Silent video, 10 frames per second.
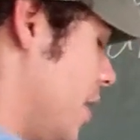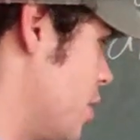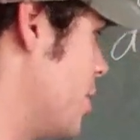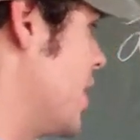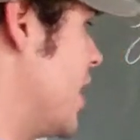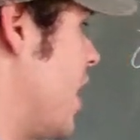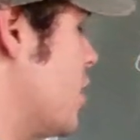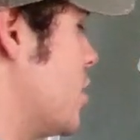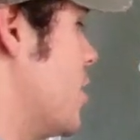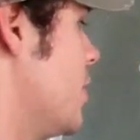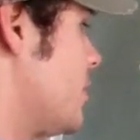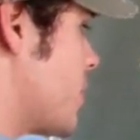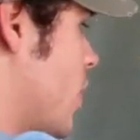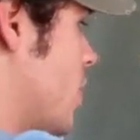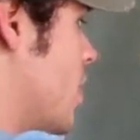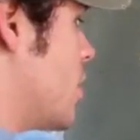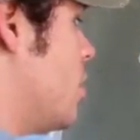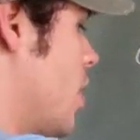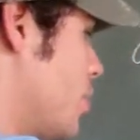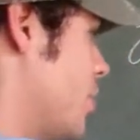intermediate algebra, or
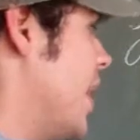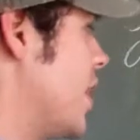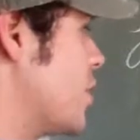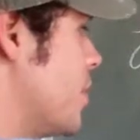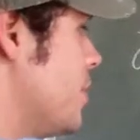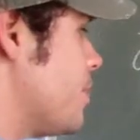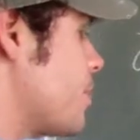our pre-algebra,